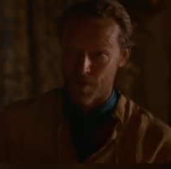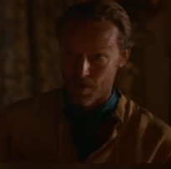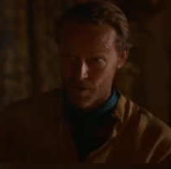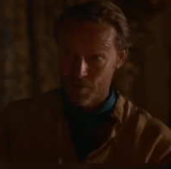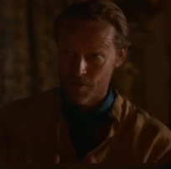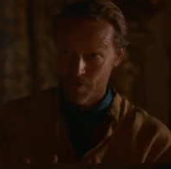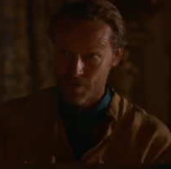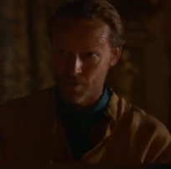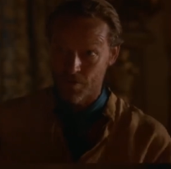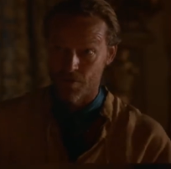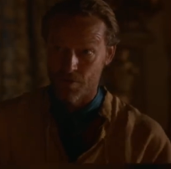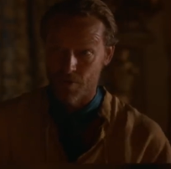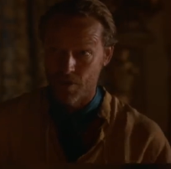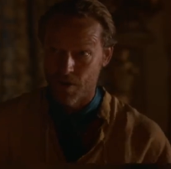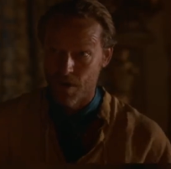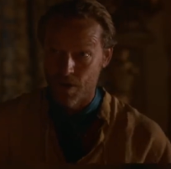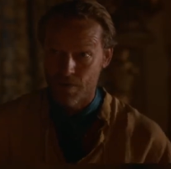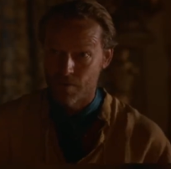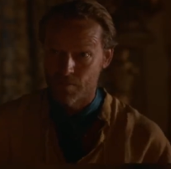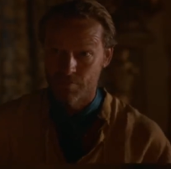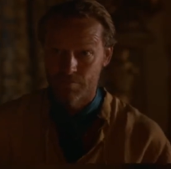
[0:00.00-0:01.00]
when I look at you
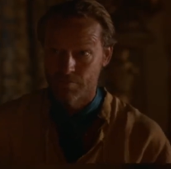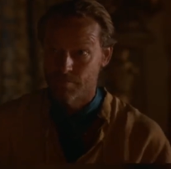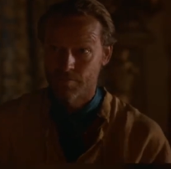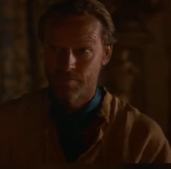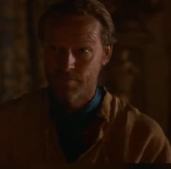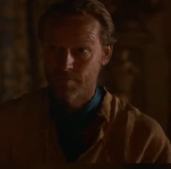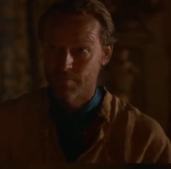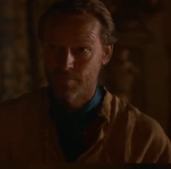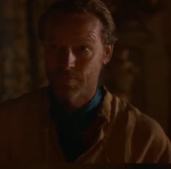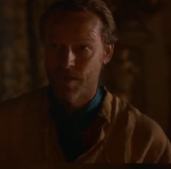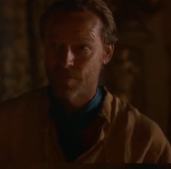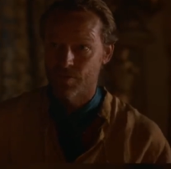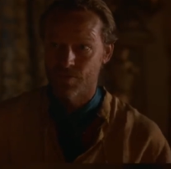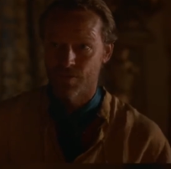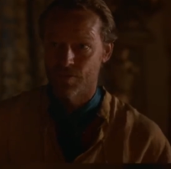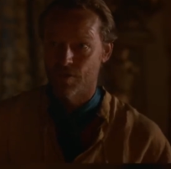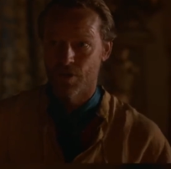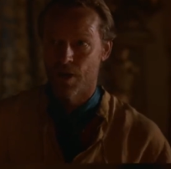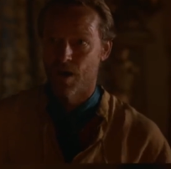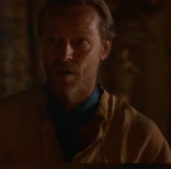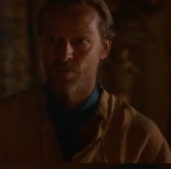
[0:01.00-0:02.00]
and I
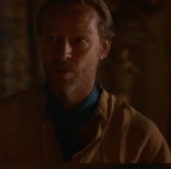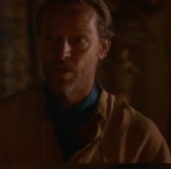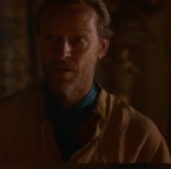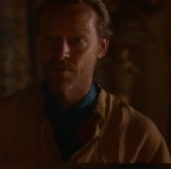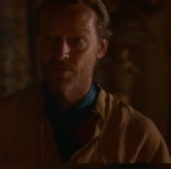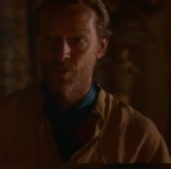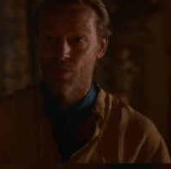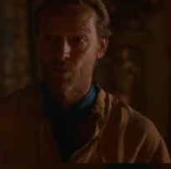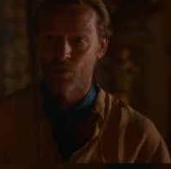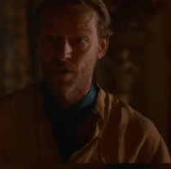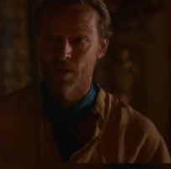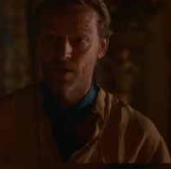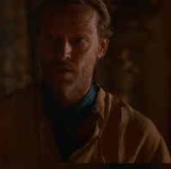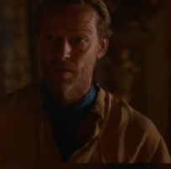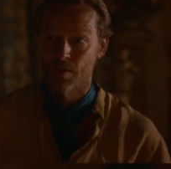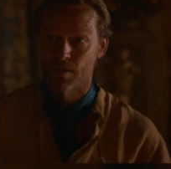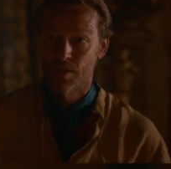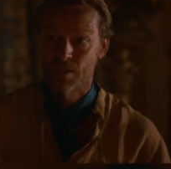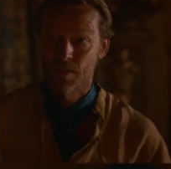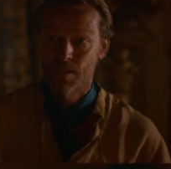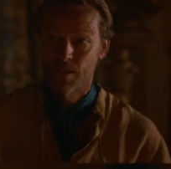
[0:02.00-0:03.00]
still can't believe you're
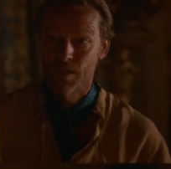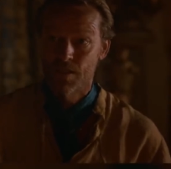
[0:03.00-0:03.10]
real.